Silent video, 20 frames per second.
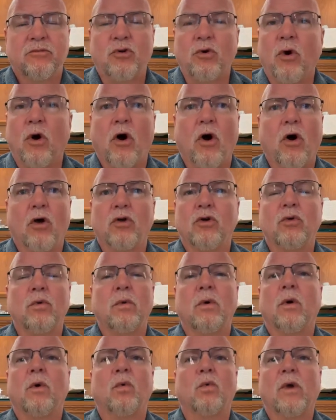to all
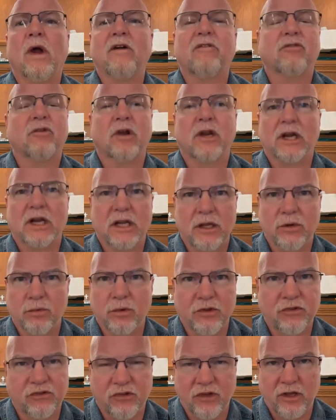who will reverently
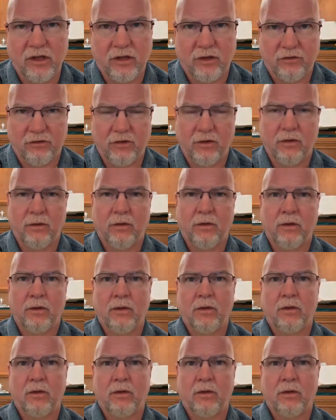receive.